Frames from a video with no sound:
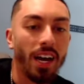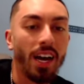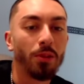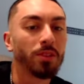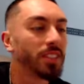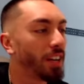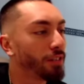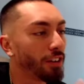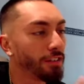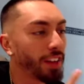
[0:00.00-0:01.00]
I was
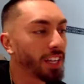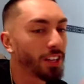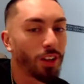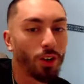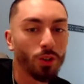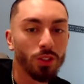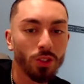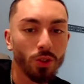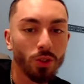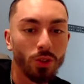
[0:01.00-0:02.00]
never a fan of the old
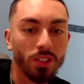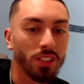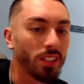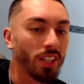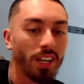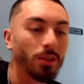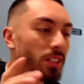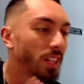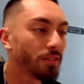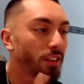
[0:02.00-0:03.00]
schools. I was
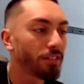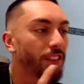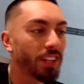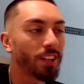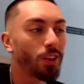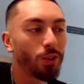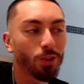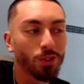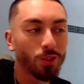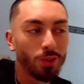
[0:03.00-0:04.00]
never a fan of the old
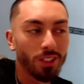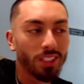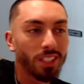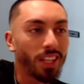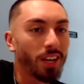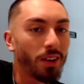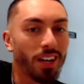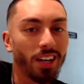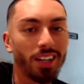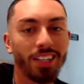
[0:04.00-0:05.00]
schools until
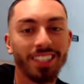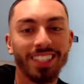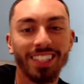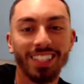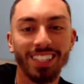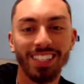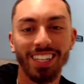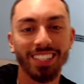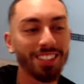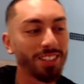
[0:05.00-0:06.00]

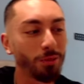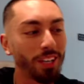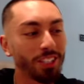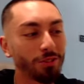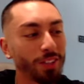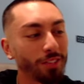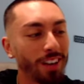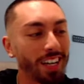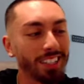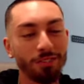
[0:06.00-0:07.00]
I started watching Rick
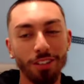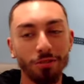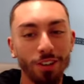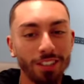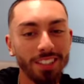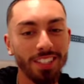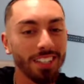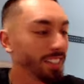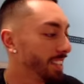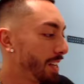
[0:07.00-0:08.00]
Ross
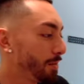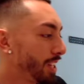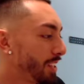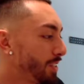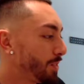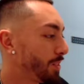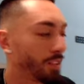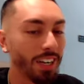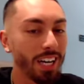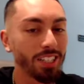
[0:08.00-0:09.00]
Snapchat story or
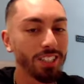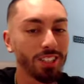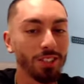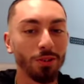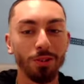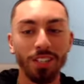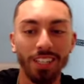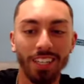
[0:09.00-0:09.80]
IG story